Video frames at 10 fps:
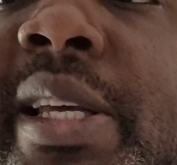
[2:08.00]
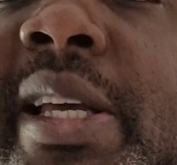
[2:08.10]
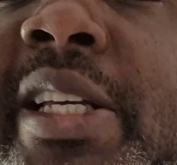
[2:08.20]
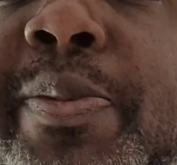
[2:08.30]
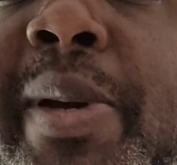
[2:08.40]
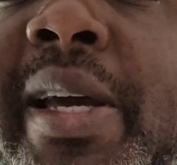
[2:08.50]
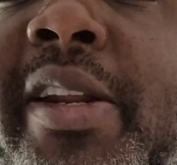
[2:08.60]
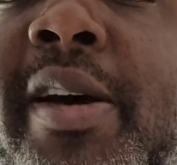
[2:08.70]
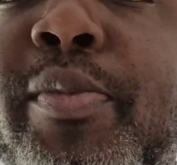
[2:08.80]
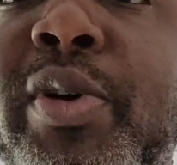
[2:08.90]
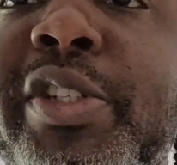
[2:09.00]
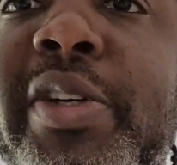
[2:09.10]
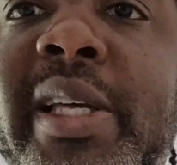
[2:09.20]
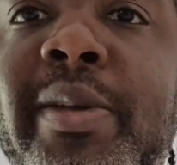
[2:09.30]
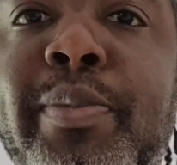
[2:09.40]
it's paired up. Once you
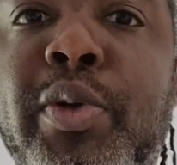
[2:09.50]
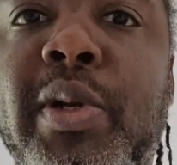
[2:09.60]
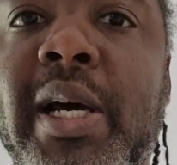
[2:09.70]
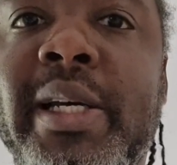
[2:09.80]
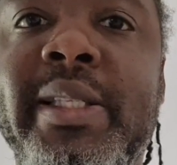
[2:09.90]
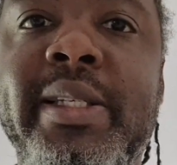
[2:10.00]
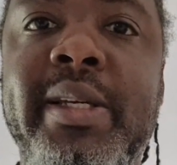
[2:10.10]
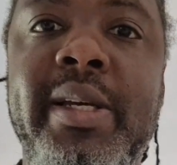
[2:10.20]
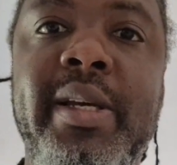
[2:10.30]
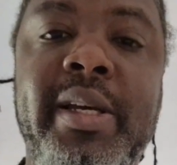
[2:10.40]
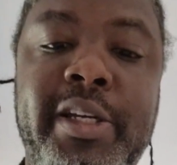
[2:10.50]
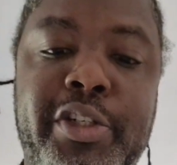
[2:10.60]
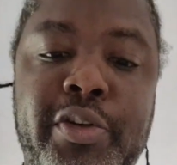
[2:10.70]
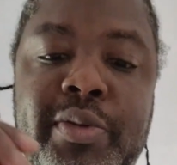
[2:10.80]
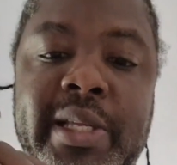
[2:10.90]
get the blue light, it
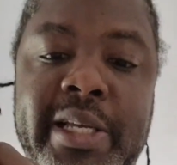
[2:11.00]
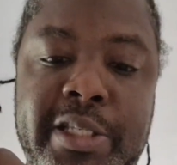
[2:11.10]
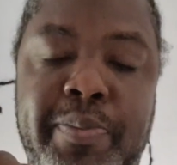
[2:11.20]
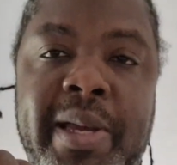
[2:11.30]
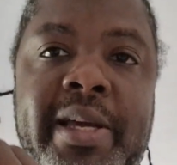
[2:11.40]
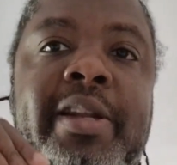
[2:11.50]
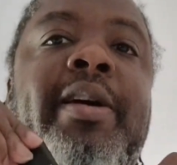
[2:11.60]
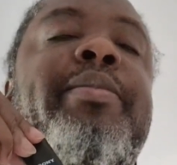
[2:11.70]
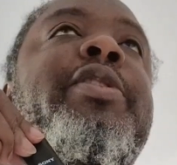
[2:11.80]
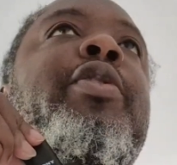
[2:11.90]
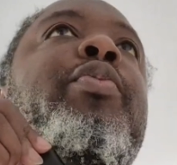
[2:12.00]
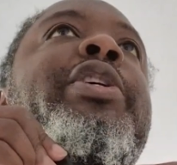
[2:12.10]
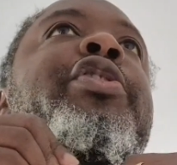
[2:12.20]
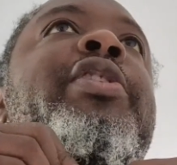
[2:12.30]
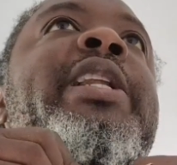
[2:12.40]
shows that it's paired up. So we
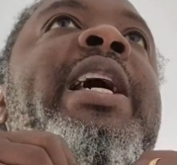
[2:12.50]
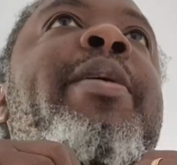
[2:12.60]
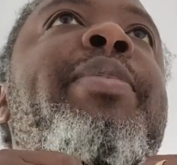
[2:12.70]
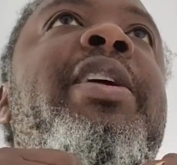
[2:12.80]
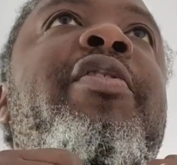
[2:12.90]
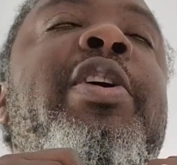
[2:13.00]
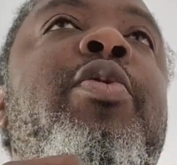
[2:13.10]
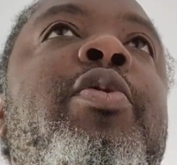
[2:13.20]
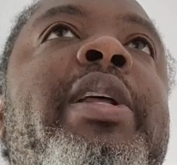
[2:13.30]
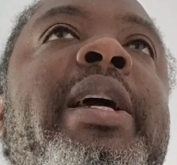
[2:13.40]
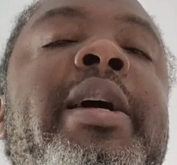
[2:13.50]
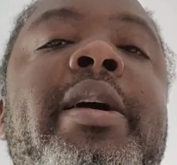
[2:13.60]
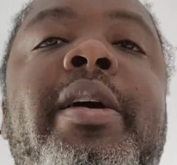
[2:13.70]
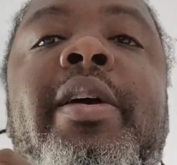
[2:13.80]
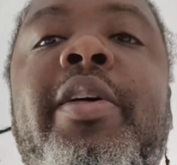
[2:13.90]
should now be recording
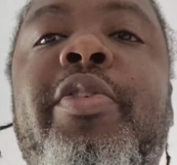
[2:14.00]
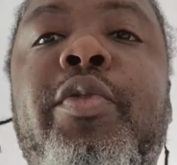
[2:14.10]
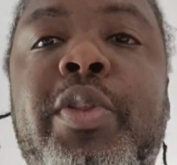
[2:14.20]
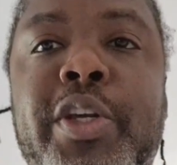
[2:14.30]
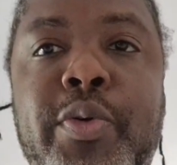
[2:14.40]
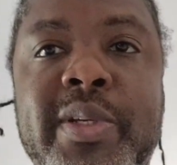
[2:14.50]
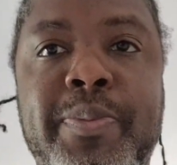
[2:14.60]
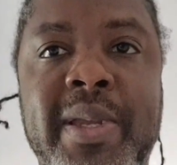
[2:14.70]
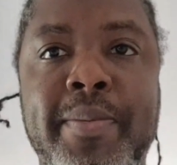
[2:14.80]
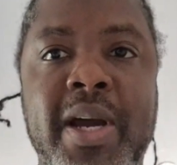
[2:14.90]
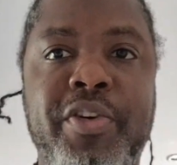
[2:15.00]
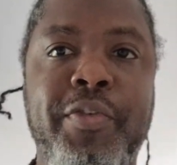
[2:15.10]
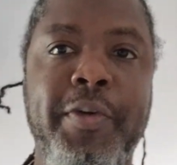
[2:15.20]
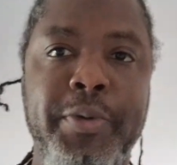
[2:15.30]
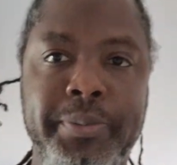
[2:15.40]
through the USB
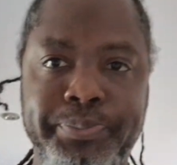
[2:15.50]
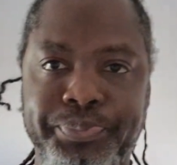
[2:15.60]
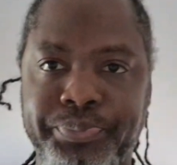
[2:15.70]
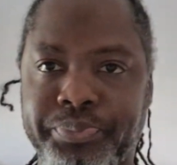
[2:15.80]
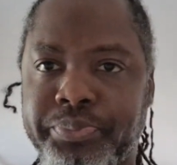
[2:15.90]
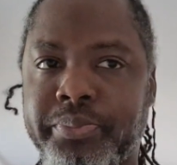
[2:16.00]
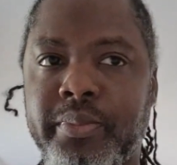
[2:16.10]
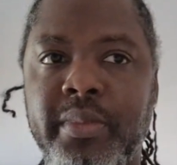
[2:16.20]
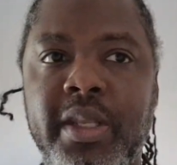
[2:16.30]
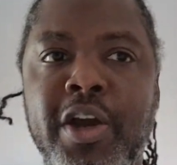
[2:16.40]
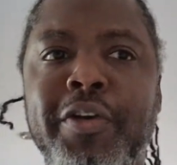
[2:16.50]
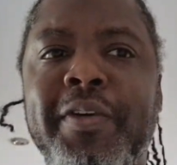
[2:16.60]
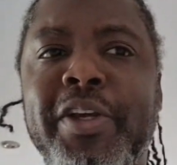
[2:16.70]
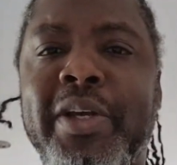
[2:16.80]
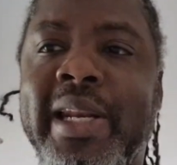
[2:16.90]
microphone.
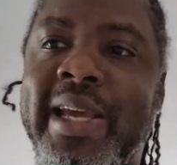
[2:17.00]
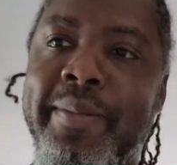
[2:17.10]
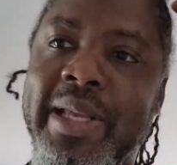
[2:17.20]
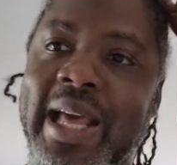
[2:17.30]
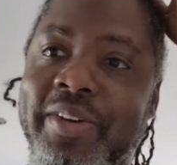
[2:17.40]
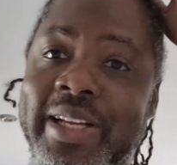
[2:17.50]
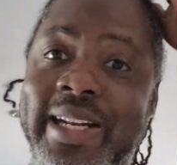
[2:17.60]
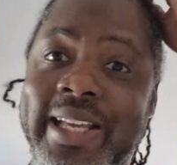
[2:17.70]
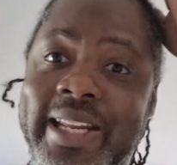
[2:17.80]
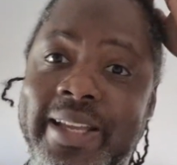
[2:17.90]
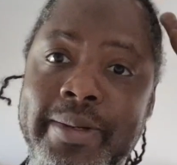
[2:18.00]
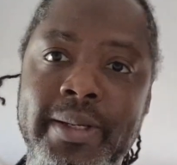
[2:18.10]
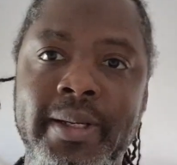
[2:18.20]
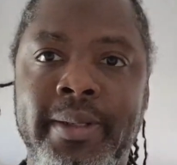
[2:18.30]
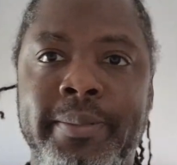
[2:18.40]
Hopefully you can hear me loud and clearly.
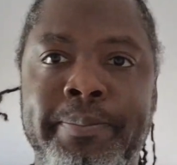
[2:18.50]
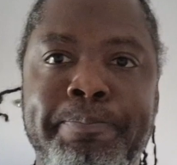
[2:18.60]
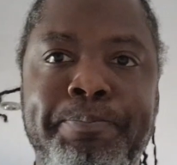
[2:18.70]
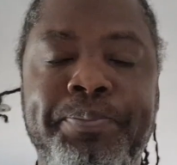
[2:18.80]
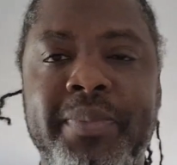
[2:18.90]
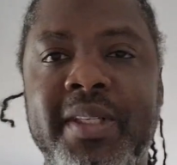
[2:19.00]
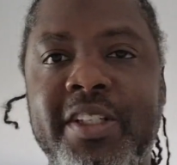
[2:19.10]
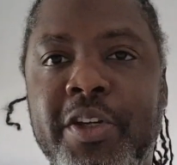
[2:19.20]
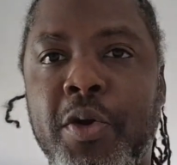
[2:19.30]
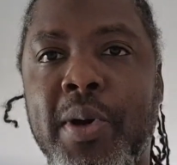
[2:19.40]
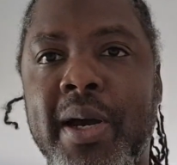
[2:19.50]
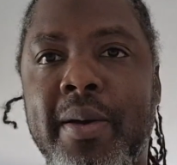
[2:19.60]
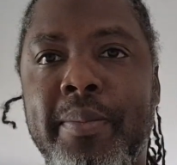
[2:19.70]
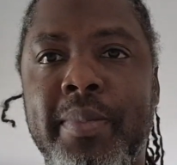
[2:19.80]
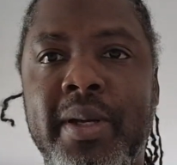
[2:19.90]

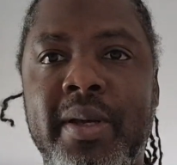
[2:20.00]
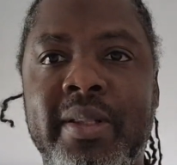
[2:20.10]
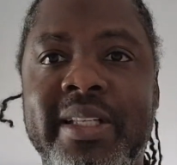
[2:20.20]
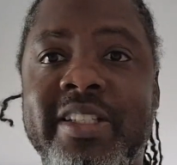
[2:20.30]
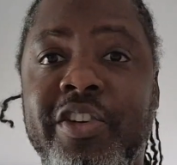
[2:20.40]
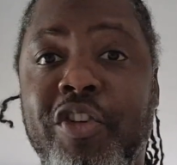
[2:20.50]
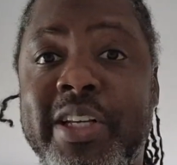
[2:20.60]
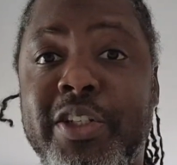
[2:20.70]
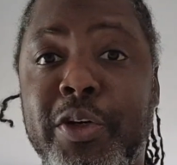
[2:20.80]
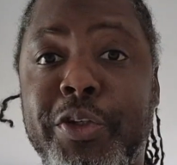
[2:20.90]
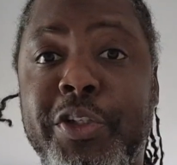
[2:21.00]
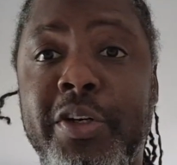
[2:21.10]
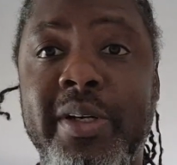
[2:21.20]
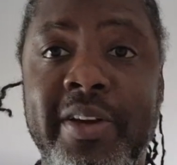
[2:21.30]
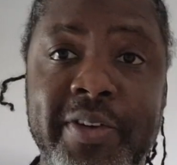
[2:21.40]
So this is a great
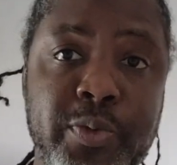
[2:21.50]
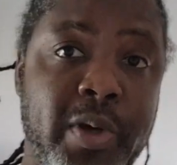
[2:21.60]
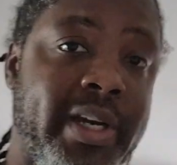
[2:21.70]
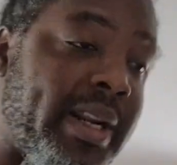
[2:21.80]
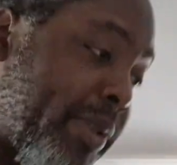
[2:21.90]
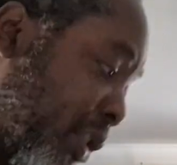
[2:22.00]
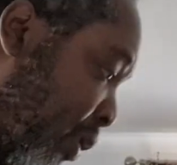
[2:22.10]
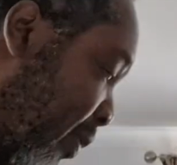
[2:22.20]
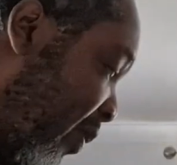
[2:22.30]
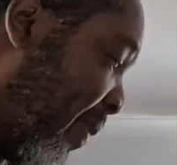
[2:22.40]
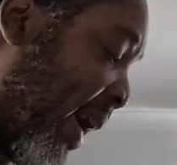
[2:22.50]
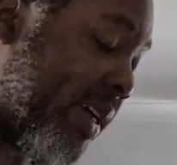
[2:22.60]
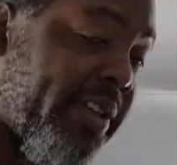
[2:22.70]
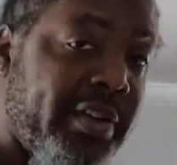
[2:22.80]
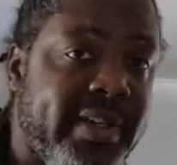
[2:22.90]
solution if it's working. I'm just going to move back
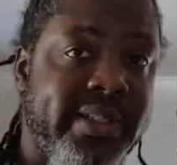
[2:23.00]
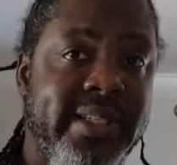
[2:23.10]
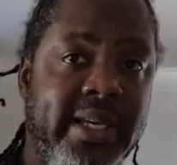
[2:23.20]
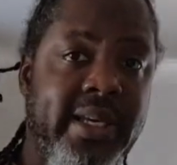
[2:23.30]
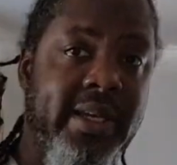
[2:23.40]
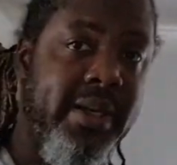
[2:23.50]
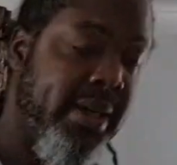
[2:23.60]
so you can see,